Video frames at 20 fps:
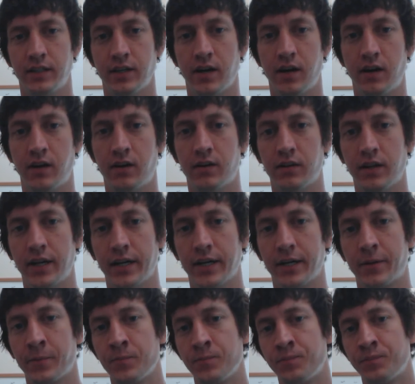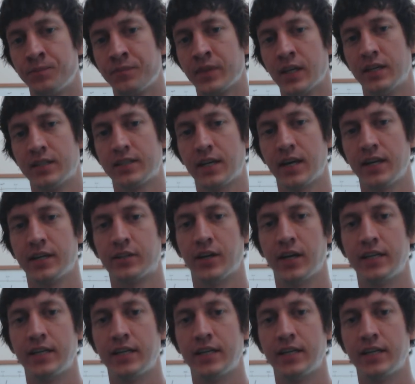You know, like it's kind of